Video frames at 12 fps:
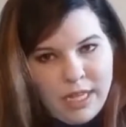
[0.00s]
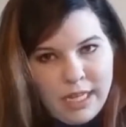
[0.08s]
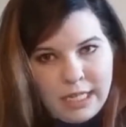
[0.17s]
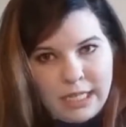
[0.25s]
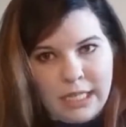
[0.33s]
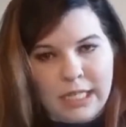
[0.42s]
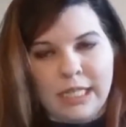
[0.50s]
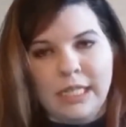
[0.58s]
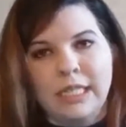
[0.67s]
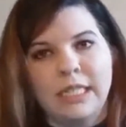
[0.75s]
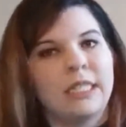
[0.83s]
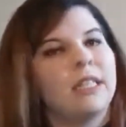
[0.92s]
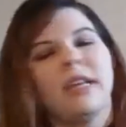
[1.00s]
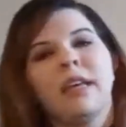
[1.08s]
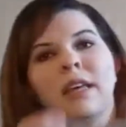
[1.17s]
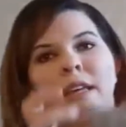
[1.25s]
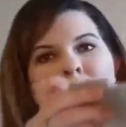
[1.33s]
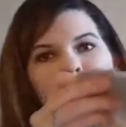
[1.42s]
This is
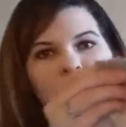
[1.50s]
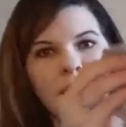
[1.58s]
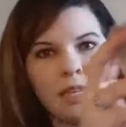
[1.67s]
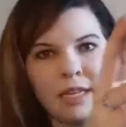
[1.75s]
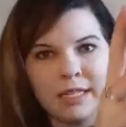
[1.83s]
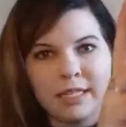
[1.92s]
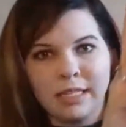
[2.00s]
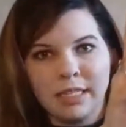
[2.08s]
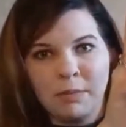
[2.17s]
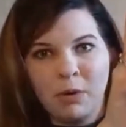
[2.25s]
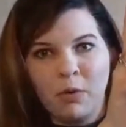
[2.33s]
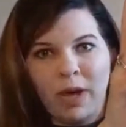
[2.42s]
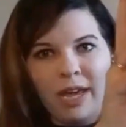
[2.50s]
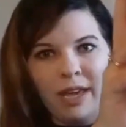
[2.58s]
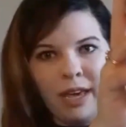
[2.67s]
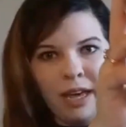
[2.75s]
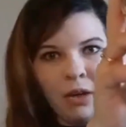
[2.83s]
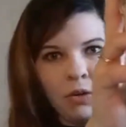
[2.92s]
the Slip
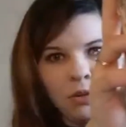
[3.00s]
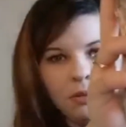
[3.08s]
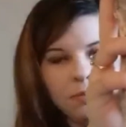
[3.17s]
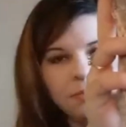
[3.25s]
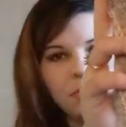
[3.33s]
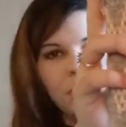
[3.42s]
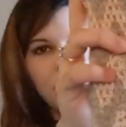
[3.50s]
Away Cowl